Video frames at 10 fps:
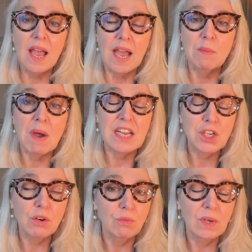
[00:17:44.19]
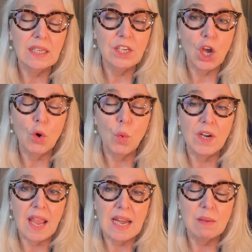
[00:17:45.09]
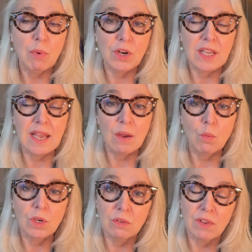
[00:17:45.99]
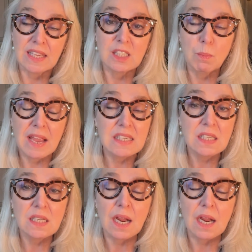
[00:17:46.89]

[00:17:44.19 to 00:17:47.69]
I don't really know what anybody would have expected.